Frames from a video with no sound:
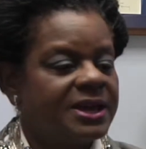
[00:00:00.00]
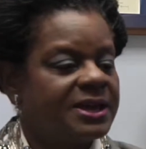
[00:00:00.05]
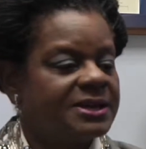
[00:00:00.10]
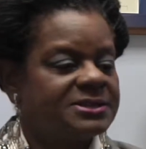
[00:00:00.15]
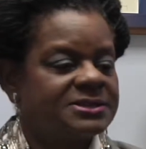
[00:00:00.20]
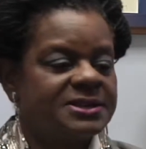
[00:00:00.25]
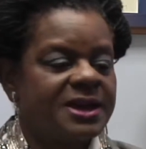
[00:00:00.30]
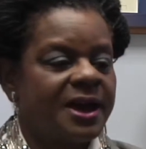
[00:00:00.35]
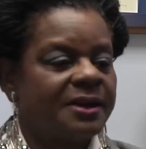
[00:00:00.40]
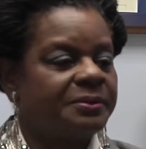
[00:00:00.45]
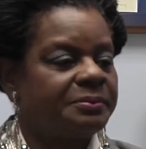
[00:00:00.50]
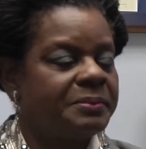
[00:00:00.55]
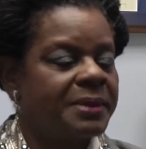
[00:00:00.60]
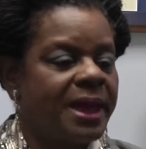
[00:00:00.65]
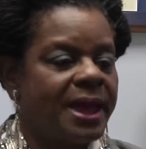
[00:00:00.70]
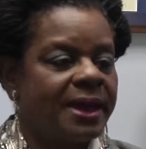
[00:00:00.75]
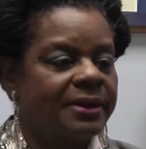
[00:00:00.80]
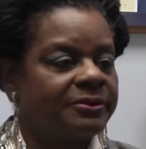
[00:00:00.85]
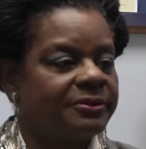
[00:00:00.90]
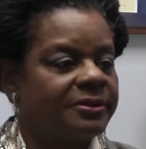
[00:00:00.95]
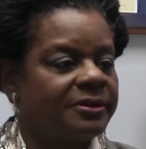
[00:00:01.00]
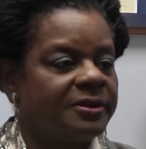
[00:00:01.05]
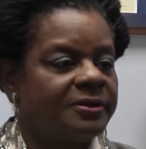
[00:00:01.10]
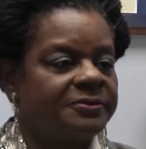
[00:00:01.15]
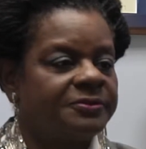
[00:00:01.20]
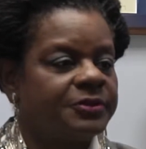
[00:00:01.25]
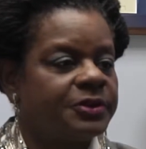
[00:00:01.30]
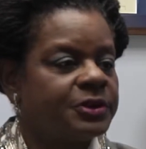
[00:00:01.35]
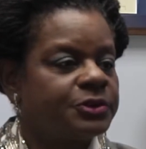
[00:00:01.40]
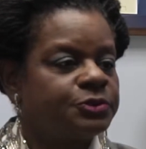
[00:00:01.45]
It's not a matter
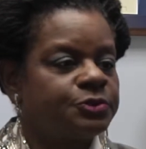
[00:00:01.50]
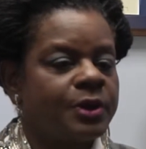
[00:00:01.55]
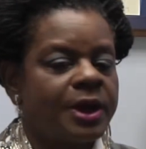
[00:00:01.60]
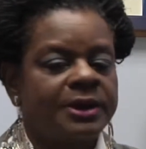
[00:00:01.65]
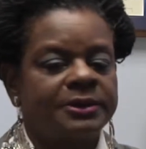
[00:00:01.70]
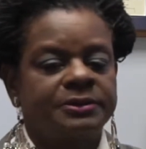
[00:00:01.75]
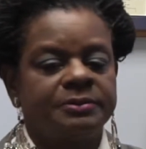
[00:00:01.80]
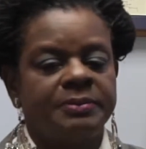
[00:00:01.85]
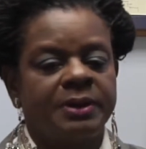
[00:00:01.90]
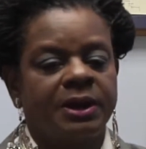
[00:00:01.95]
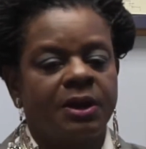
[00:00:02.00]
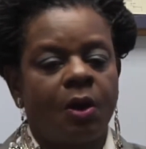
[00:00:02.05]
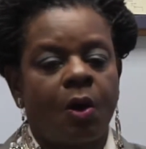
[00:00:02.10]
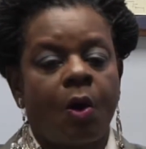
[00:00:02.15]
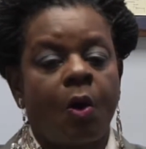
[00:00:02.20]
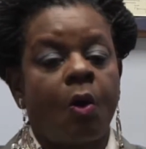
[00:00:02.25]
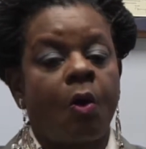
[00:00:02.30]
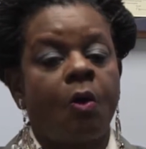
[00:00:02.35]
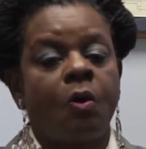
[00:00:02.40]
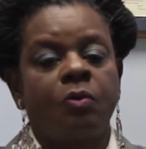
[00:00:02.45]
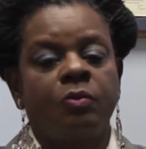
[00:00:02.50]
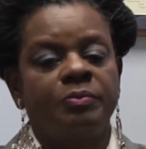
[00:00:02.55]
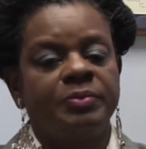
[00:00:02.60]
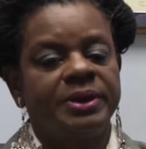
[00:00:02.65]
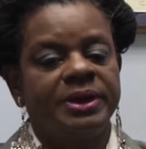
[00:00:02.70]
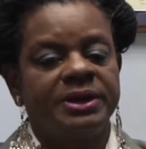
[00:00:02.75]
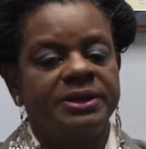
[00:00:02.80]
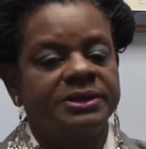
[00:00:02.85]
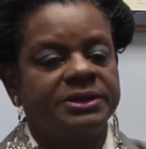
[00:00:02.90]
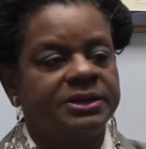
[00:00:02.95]
of trying to make all
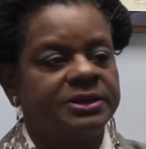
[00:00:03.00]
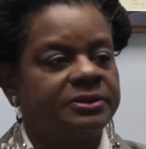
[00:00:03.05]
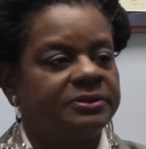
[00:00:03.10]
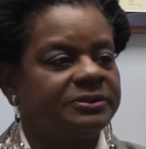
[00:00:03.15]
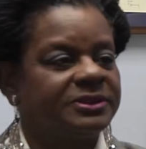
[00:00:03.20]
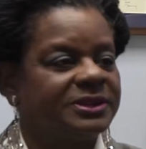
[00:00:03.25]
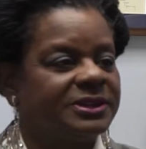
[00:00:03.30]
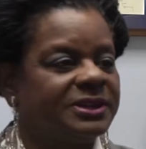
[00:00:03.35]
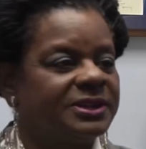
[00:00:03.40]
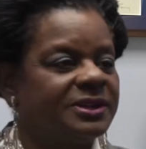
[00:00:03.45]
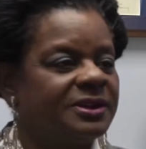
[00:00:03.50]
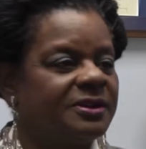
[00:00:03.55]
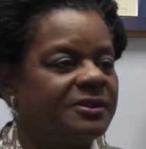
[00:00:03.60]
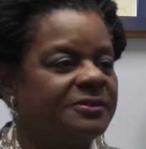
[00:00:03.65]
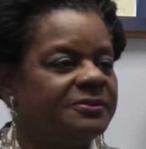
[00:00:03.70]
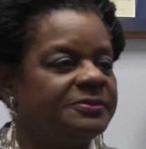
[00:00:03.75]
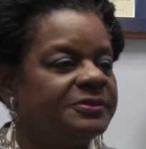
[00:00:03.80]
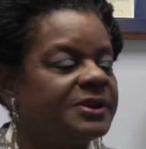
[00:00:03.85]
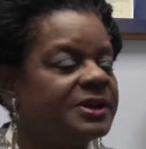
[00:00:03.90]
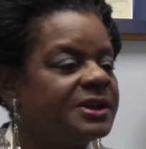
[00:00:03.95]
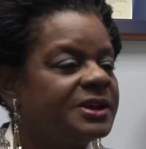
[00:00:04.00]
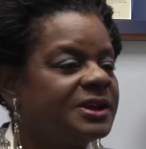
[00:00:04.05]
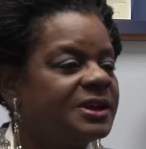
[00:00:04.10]
men guilty of